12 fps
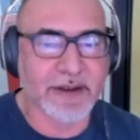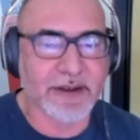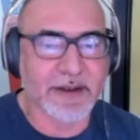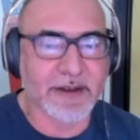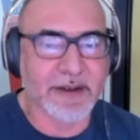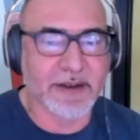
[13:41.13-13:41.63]

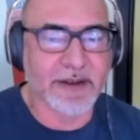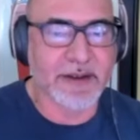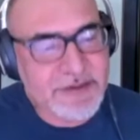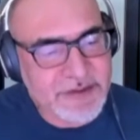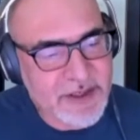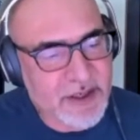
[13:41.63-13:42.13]
And so the
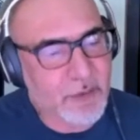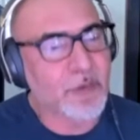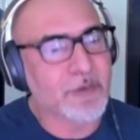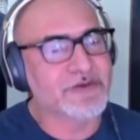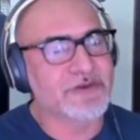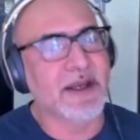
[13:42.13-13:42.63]
idea
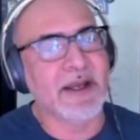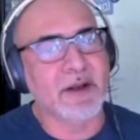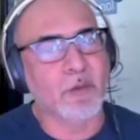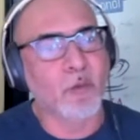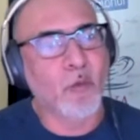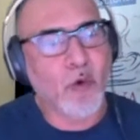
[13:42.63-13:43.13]
was
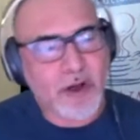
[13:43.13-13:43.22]
that what